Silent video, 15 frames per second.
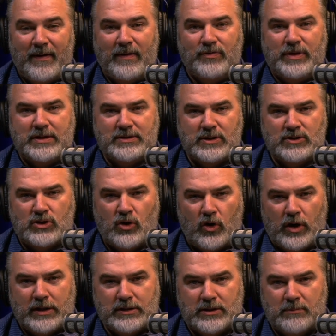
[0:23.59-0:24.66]
This is
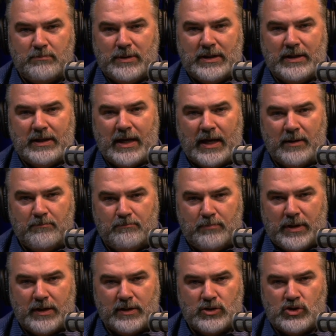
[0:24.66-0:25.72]
going to be a
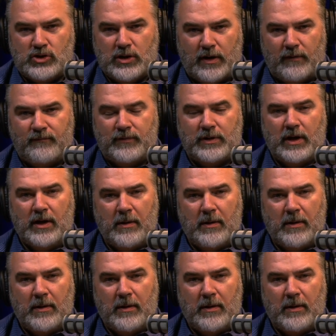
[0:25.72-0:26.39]
big shift